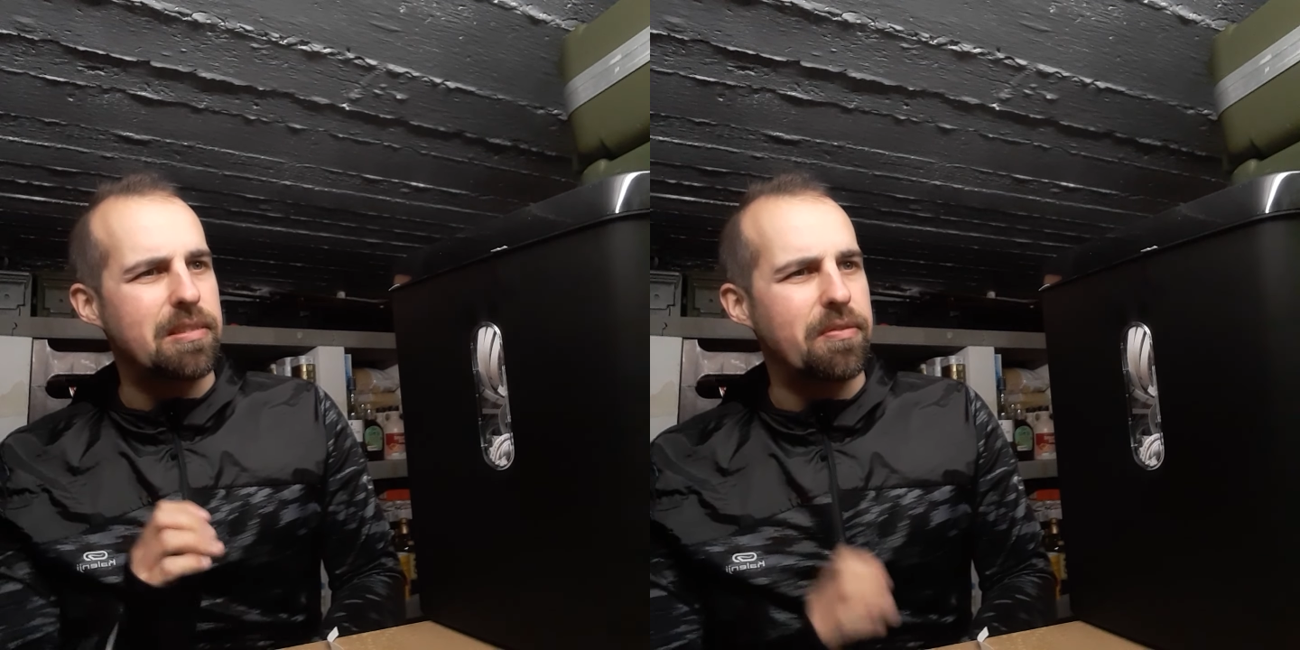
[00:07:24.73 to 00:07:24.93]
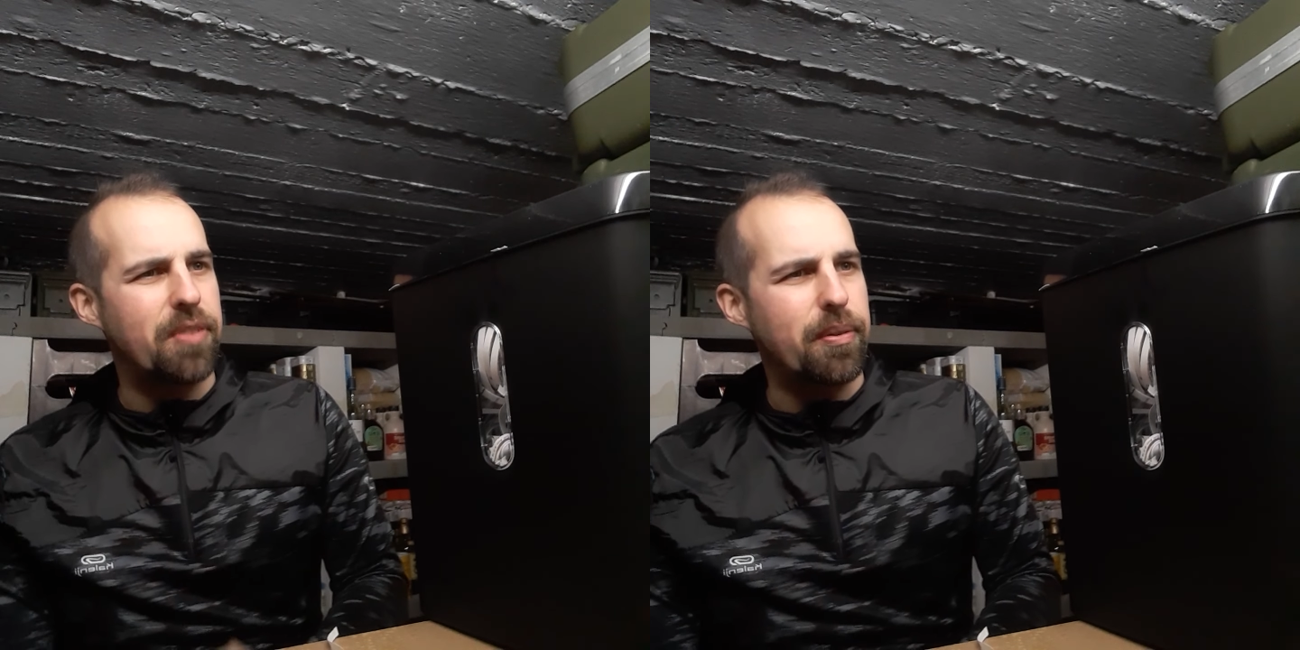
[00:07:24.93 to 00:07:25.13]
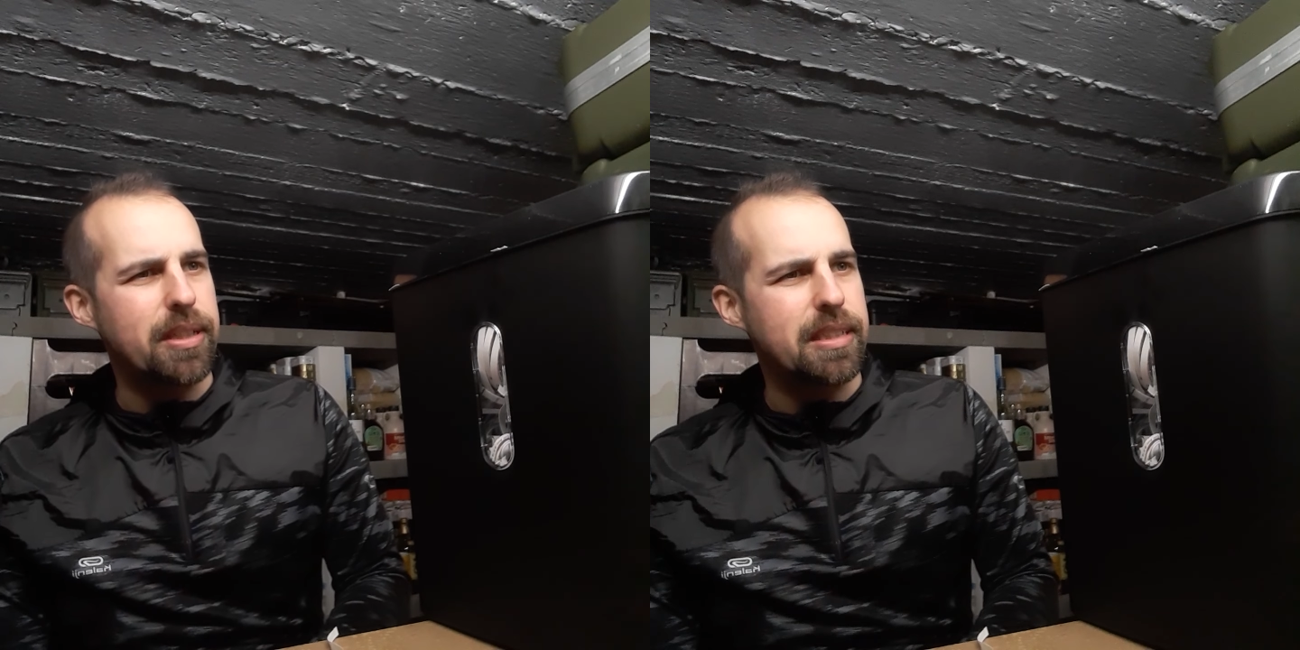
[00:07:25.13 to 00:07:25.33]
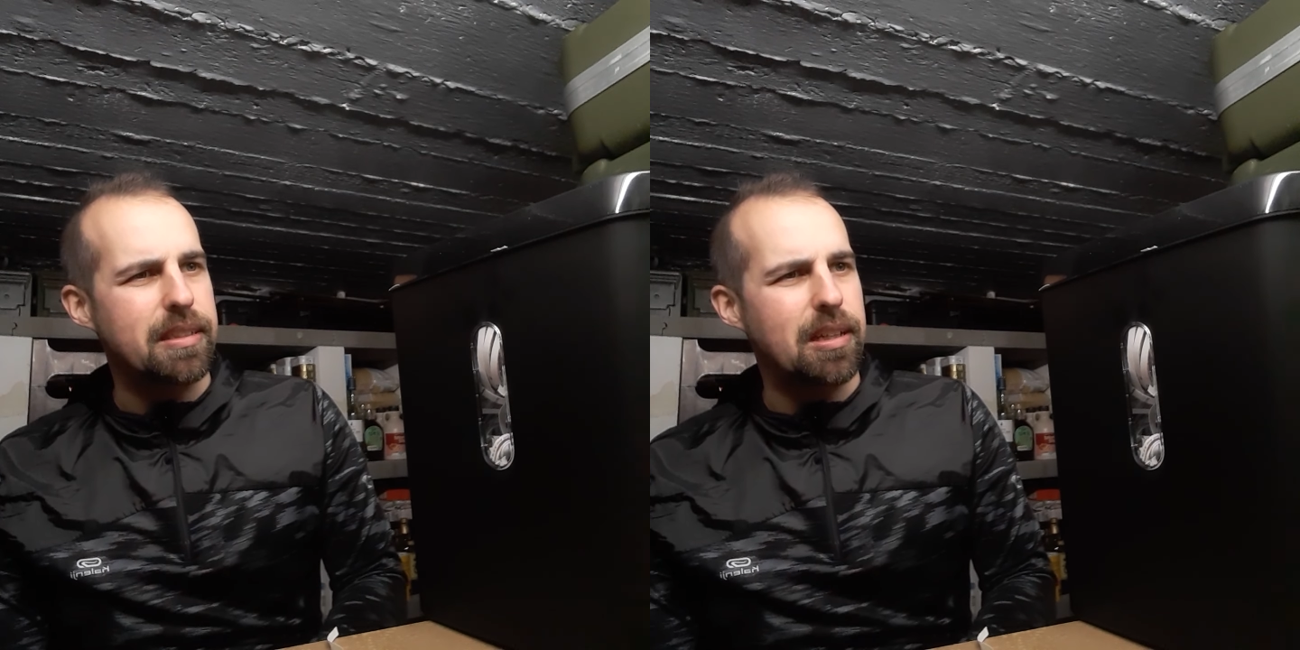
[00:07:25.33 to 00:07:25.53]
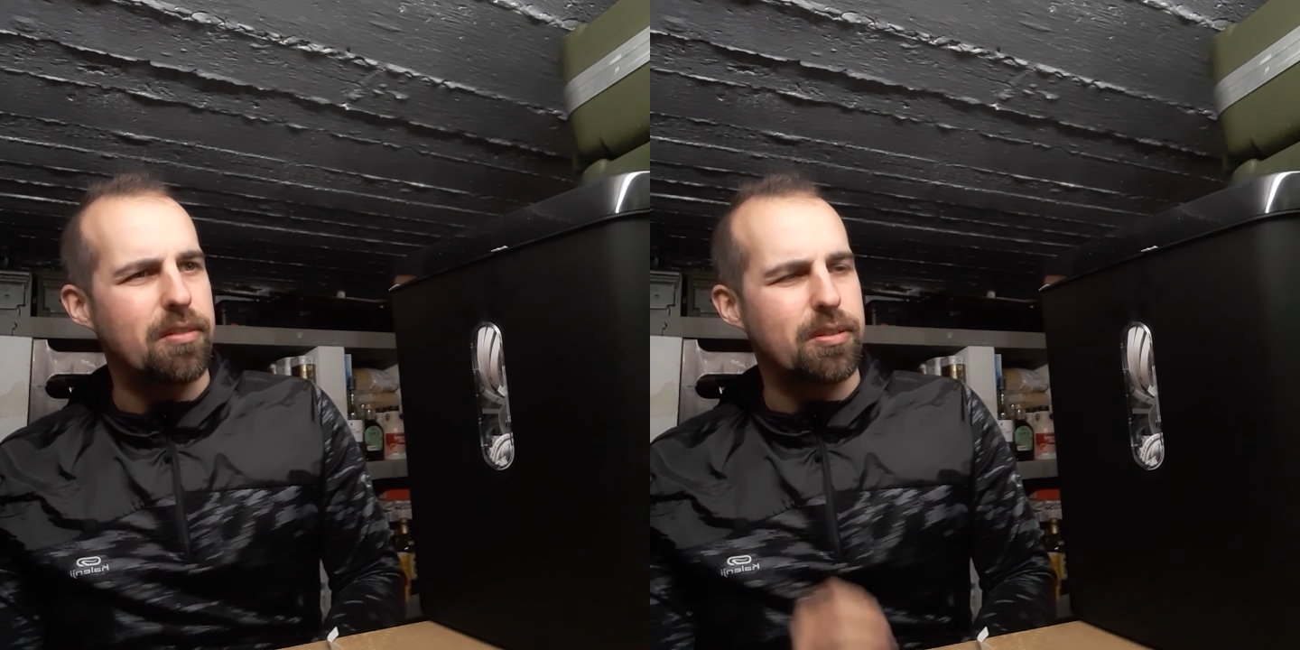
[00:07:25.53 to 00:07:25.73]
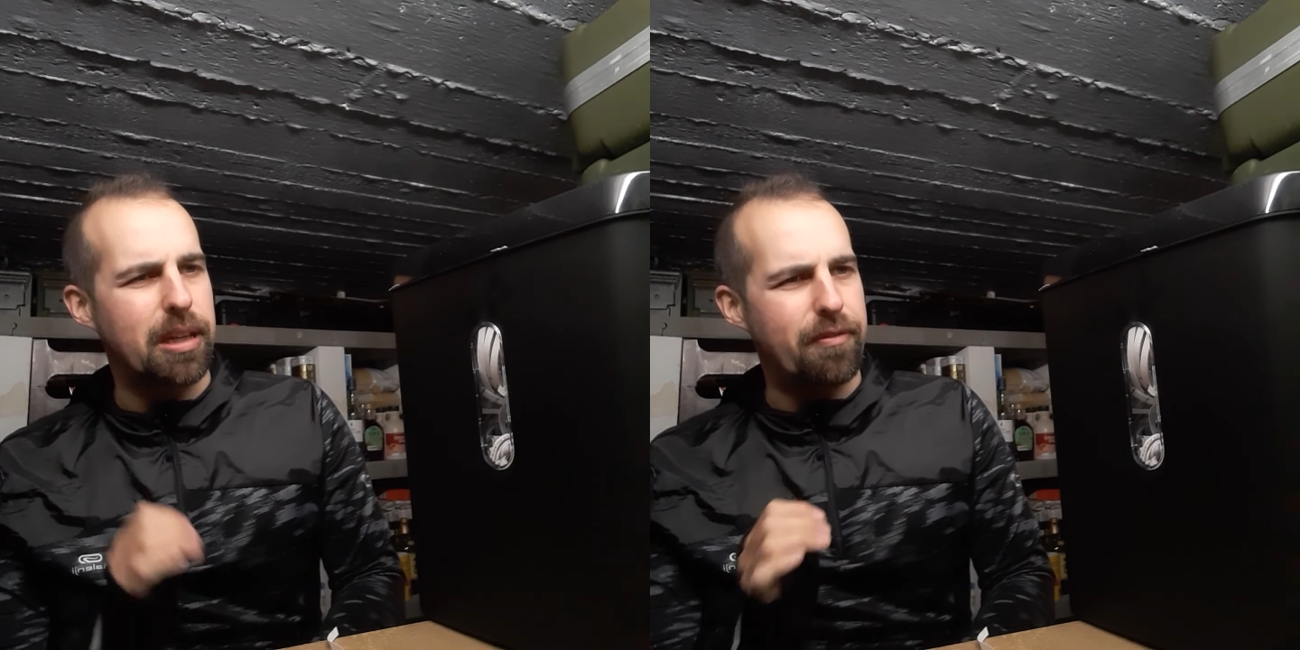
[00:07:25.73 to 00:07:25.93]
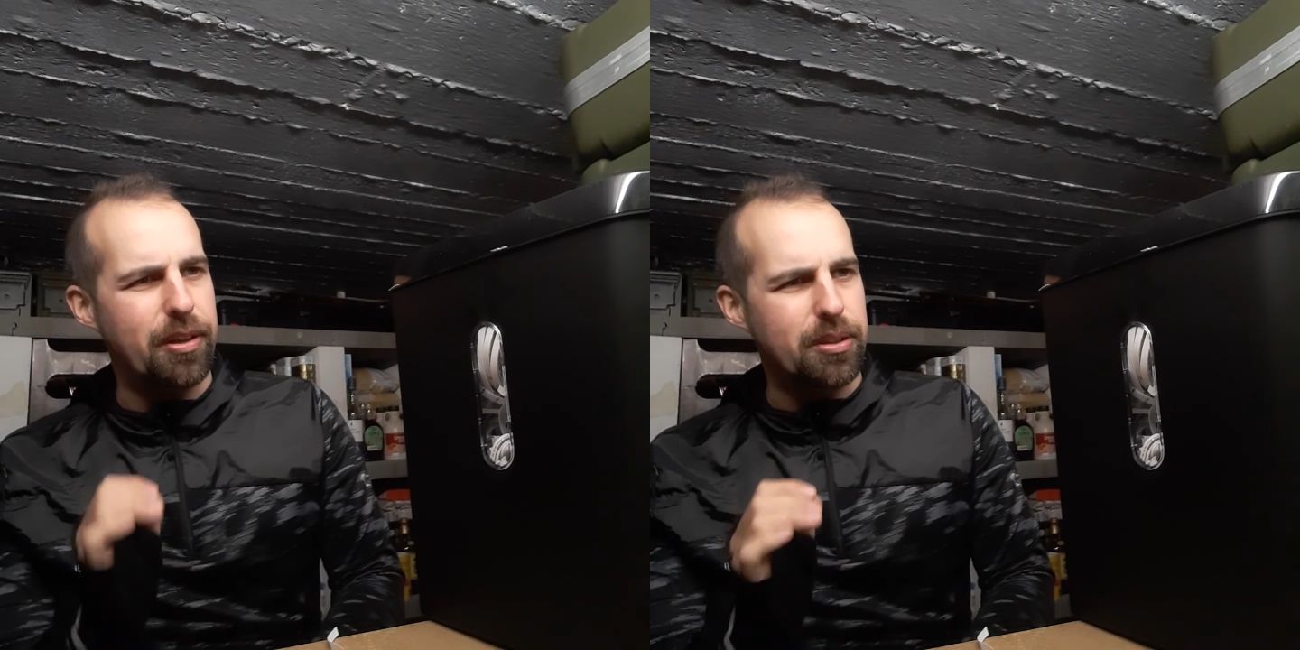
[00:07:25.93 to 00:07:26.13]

very a very